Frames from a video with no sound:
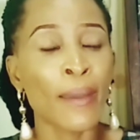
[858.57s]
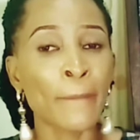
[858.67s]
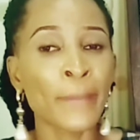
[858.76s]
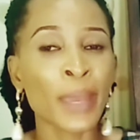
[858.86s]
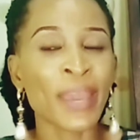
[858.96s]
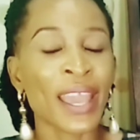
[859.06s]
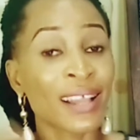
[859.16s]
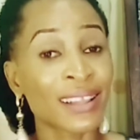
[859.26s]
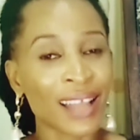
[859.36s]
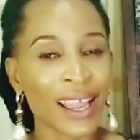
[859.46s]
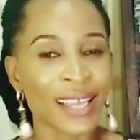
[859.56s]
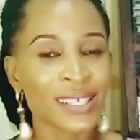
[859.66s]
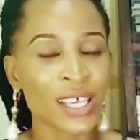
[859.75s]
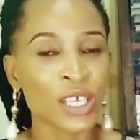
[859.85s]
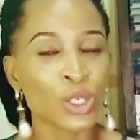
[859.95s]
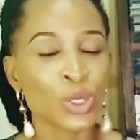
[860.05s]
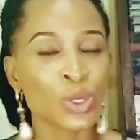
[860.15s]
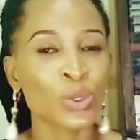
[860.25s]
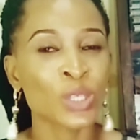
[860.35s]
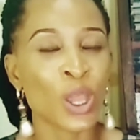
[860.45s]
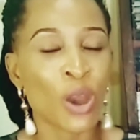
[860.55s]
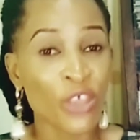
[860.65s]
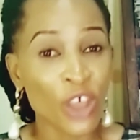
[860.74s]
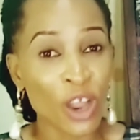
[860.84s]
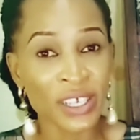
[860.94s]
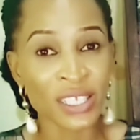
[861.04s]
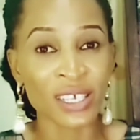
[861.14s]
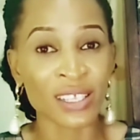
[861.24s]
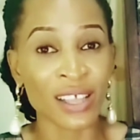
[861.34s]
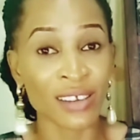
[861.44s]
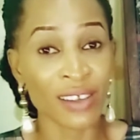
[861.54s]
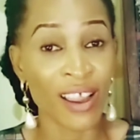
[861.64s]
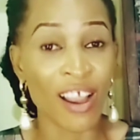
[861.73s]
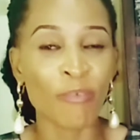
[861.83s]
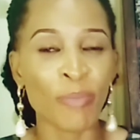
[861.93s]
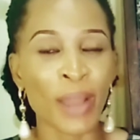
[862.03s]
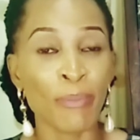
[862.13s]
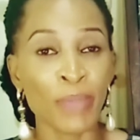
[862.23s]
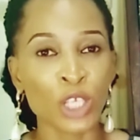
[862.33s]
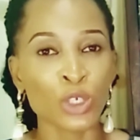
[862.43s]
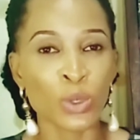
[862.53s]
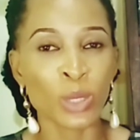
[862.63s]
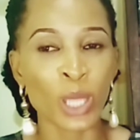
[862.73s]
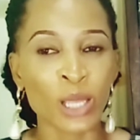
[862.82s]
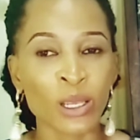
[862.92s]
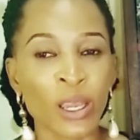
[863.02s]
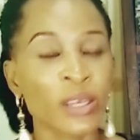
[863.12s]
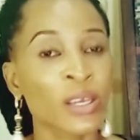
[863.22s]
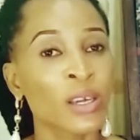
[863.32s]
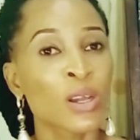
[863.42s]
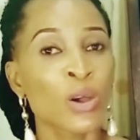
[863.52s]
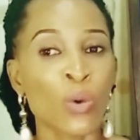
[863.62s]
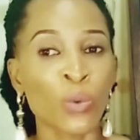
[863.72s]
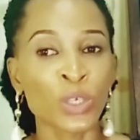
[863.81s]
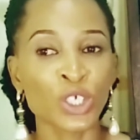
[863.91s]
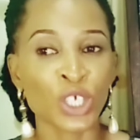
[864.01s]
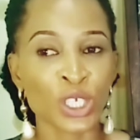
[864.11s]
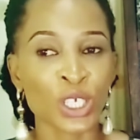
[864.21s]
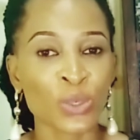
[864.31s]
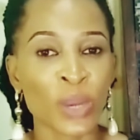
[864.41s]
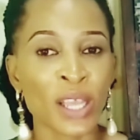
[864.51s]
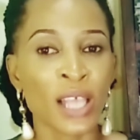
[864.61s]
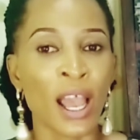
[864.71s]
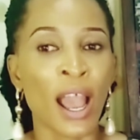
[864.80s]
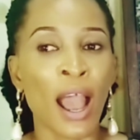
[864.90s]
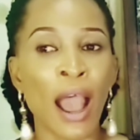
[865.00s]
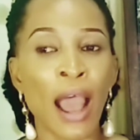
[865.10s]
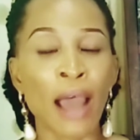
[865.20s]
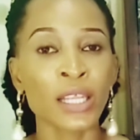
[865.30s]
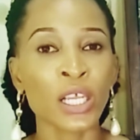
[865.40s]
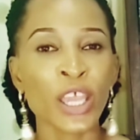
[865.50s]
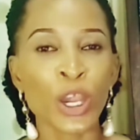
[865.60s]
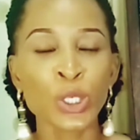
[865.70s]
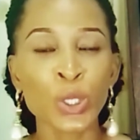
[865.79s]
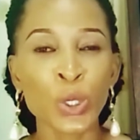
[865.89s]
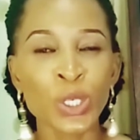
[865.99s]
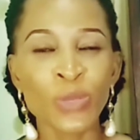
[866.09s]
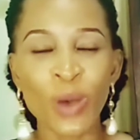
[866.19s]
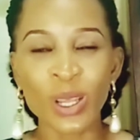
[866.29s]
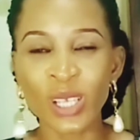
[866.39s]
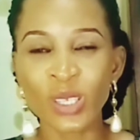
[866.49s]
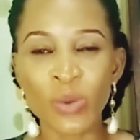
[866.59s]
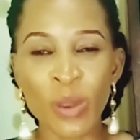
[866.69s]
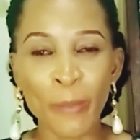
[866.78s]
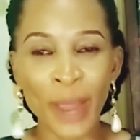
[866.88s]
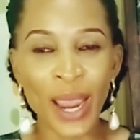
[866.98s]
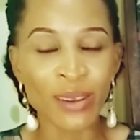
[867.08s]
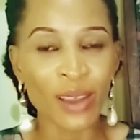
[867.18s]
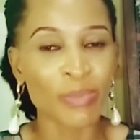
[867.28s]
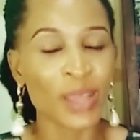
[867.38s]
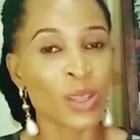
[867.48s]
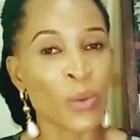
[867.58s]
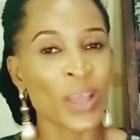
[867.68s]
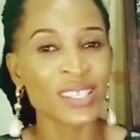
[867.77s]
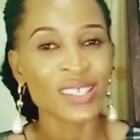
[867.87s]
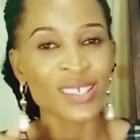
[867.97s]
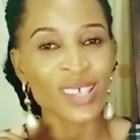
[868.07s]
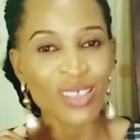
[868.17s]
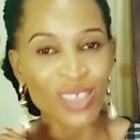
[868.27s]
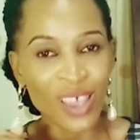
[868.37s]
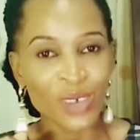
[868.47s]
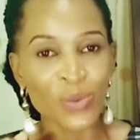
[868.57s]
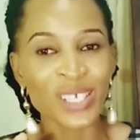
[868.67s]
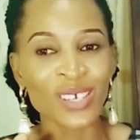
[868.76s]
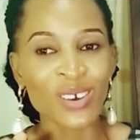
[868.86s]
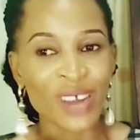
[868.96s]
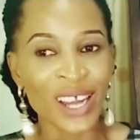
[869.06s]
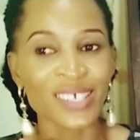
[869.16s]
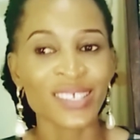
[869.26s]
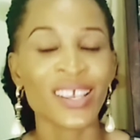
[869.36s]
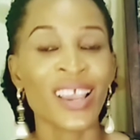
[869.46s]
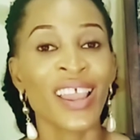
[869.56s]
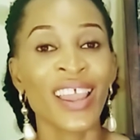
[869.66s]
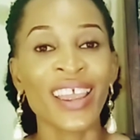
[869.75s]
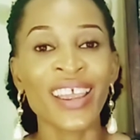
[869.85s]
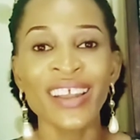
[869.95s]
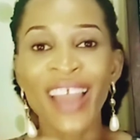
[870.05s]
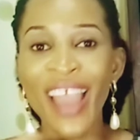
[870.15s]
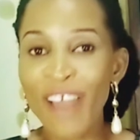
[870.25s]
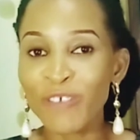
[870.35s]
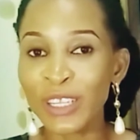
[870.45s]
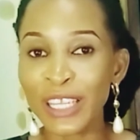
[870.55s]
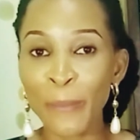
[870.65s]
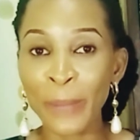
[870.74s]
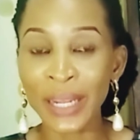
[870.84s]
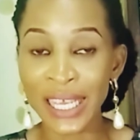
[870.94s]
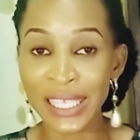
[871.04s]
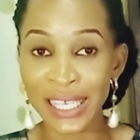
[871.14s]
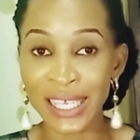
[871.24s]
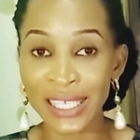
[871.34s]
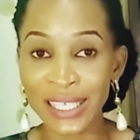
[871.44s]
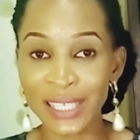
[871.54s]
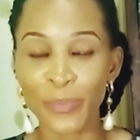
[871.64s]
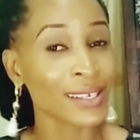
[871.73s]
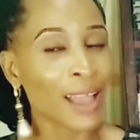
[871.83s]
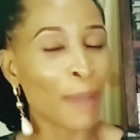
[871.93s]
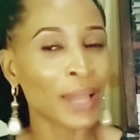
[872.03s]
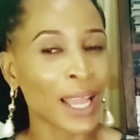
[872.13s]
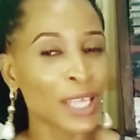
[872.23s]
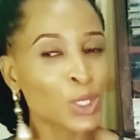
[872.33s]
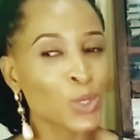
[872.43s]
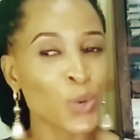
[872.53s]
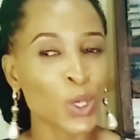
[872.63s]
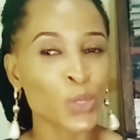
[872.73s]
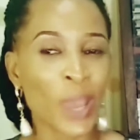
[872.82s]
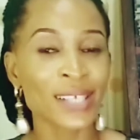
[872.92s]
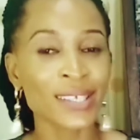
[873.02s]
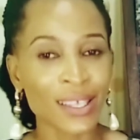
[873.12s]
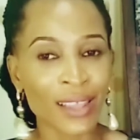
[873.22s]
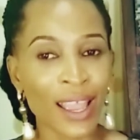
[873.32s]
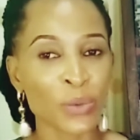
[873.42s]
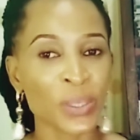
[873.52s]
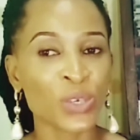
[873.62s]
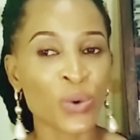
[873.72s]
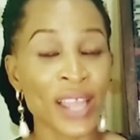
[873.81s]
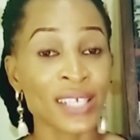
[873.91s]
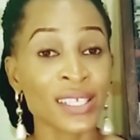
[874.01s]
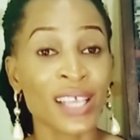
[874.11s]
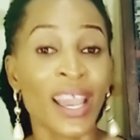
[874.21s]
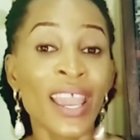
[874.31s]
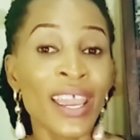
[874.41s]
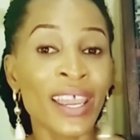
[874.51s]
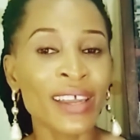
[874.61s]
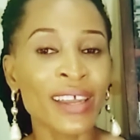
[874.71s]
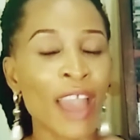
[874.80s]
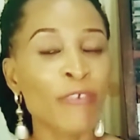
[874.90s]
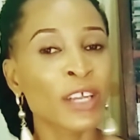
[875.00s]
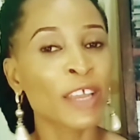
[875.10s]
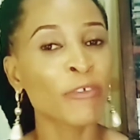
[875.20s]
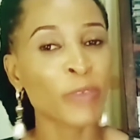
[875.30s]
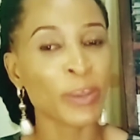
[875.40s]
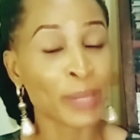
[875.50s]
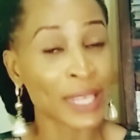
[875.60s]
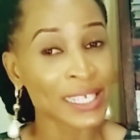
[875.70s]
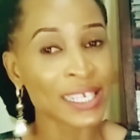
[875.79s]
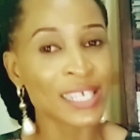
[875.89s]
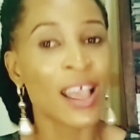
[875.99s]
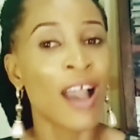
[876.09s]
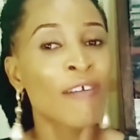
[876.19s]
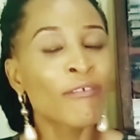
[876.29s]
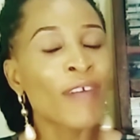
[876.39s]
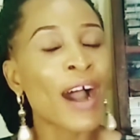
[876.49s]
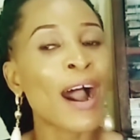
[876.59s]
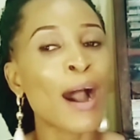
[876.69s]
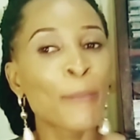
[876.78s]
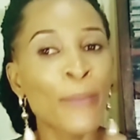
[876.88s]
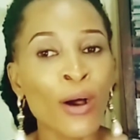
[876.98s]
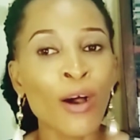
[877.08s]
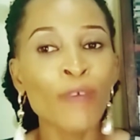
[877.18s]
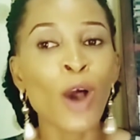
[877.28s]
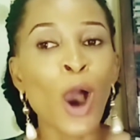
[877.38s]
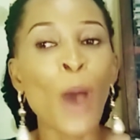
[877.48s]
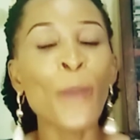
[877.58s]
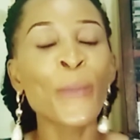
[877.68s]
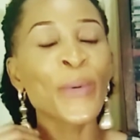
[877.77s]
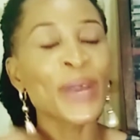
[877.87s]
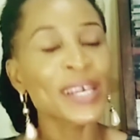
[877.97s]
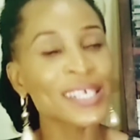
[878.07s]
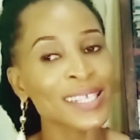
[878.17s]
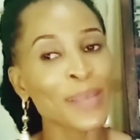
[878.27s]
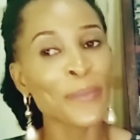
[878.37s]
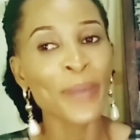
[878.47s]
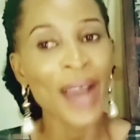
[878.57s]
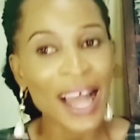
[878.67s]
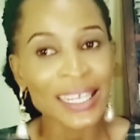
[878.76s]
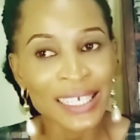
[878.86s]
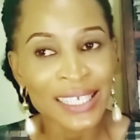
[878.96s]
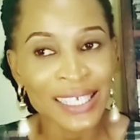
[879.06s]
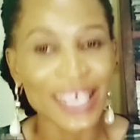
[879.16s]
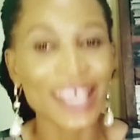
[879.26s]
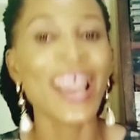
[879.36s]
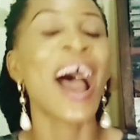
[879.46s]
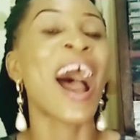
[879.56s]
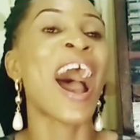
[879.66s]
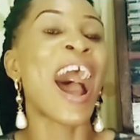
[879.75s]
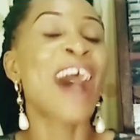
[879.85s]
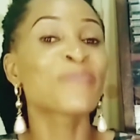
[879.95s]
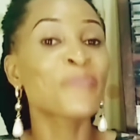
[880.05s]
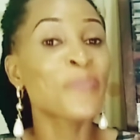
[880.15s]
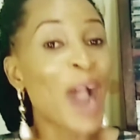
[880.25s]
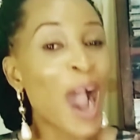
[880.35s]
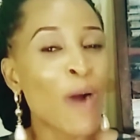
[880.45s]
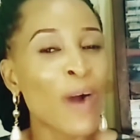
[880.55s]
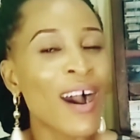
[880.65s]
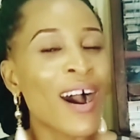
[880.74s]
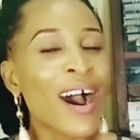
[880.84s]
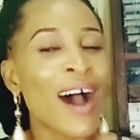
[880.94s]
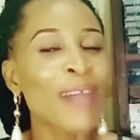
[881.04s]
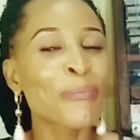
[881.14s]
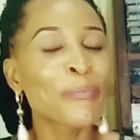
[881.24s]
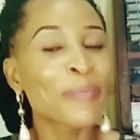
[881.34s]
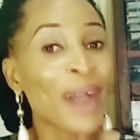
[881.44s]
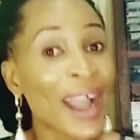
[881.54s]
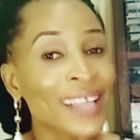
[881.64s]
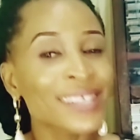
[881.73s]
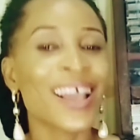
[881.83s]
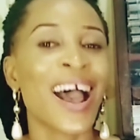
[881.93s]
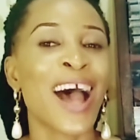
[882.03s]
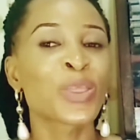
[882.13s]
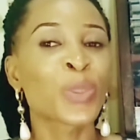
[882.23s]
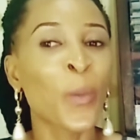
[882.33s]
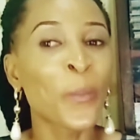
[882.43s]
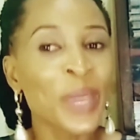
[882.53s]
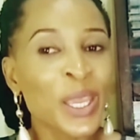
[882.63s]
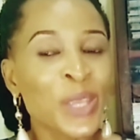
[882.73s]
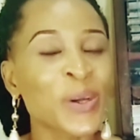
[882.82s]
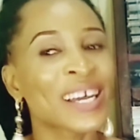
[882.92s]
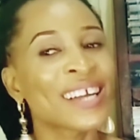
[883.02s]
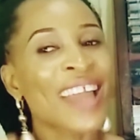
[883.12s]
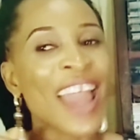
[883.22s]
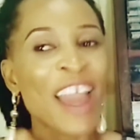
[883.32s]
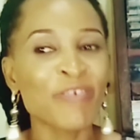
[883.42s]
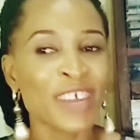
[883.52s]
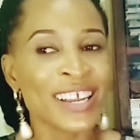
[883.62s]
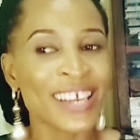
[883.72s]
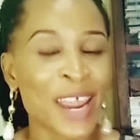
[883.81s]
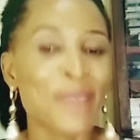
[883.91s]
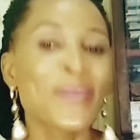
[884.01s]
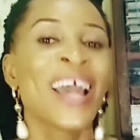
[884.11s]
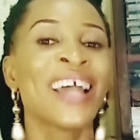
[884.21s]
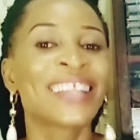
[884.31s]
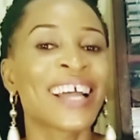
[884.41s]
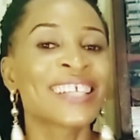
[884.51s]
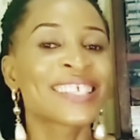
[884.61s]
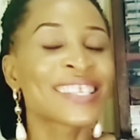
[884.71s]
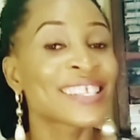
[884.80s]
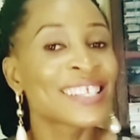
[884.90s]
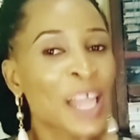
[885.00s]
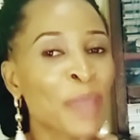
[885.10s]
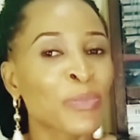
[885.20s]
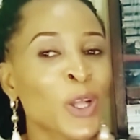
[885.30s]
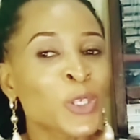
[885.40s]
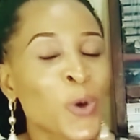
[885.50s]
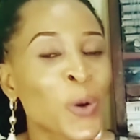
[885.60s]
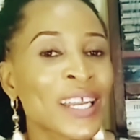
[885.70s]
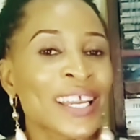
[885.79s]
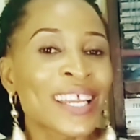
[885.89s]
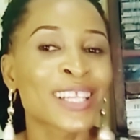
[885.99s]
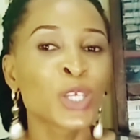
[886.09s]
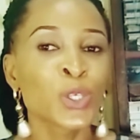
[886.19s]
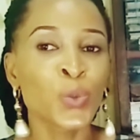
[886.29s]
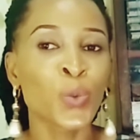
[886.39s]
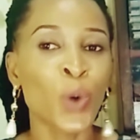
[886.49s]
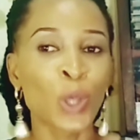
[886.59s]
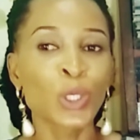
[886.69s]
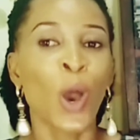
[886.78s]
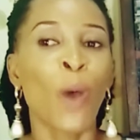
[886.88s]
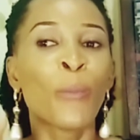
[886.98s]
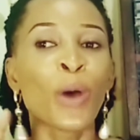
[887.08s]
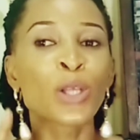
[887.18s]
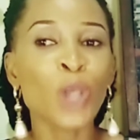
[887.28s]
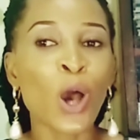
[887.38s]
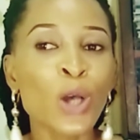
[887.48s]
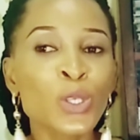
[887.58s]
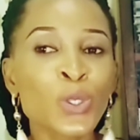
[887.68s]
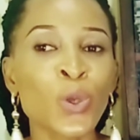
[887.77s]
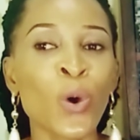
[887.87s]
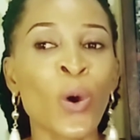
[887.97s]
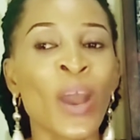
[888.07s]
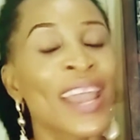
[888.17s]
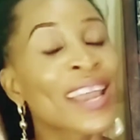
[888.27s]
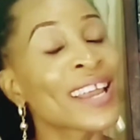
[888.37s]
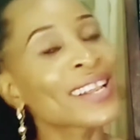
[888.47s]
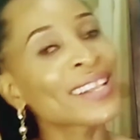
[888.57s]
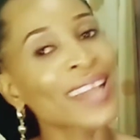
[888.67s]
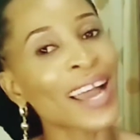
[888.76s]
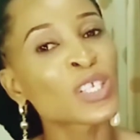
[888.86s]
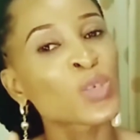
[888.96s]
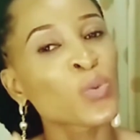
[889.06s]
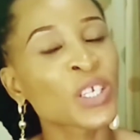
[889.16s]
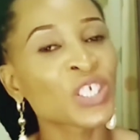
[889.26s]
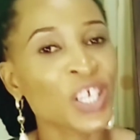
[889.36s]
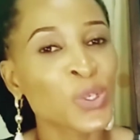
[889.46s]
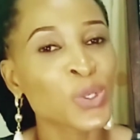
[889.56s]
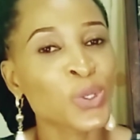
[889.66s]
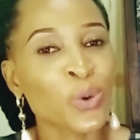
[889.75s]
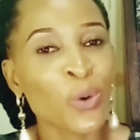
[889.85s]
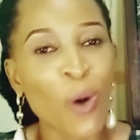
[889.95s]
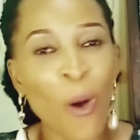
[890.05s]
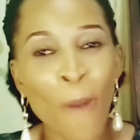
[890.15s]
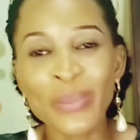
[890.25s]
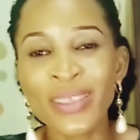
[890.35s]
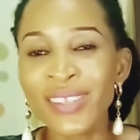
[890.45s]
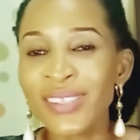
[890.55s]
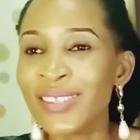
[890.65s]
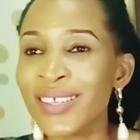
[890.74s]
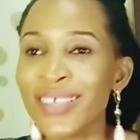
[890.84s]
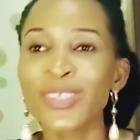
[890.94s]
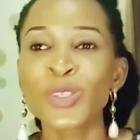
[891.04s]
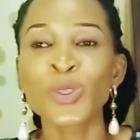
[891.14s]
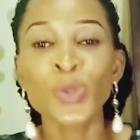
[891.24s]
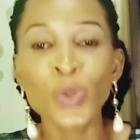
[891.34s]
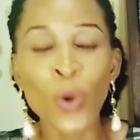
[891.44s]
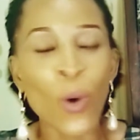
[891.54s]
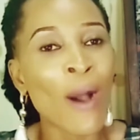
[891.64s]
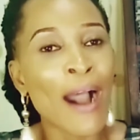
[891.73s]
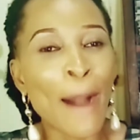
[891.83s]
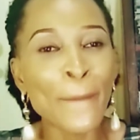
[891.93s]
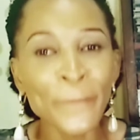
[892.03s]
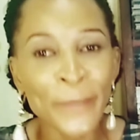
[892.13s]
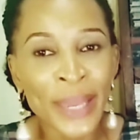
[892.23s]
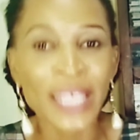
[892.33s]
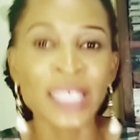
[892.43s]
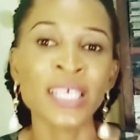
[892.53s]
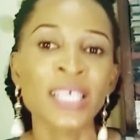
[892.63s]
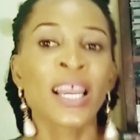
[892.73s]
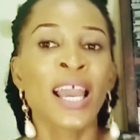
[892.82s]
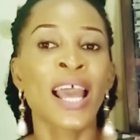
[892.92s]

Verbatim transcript: may be enlightened to the authority that they have by being united with Jesus Christ and he also goes further to remind them that they were seated with Christ in heavenly places. This applies to us. We are seated with Christ in heavenly places, far above all principality and power and might and dominion and every name that is named not only in this world but also in that which is to come. This is so amazing.